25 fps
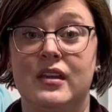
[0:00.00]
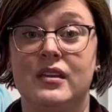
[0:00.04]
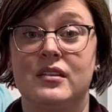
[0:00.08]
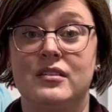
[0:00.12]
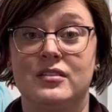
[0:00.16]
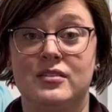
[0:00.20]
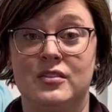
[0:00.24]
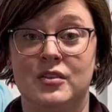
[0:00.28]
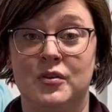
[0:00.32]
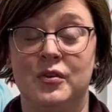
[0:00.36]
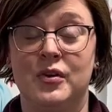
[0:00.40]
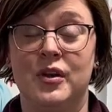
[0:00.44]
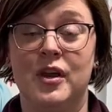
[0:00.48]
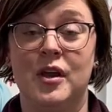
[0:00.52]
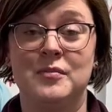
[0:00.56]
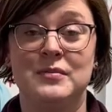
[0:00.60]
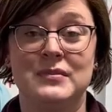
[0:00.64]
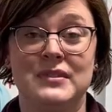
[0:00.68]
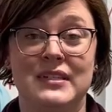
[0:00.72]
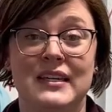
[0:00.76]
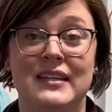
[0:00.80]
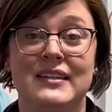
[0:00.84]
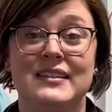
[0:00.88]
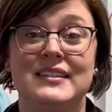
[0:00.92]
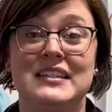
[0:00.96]
So come
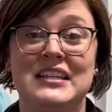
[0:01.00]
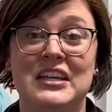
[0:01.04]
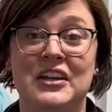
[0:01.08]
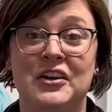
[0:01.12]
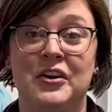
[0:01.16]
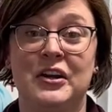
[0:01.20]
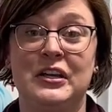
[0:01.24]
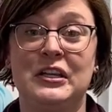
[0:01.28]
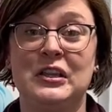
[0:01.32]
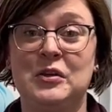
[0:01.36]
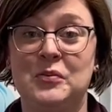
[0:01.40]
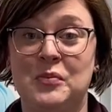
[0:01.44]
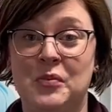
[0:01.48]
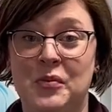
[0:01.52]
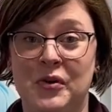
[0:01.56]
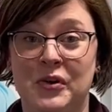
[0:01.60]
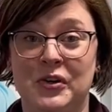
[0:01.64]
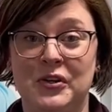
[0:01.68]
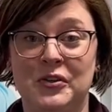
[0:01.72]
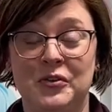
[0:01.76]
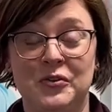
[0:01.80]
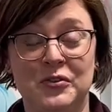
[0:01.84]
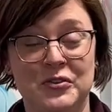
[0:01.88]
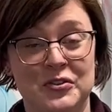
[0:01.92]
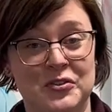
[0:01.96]
see us here at La Porte
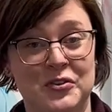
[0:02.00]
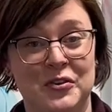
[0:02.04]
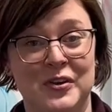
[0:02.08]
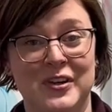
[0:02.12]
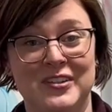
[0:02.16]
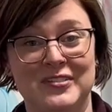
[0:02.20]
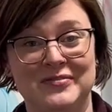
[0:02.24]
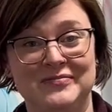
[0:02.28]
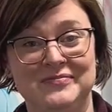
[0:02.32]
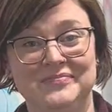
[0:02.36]
NorthShore.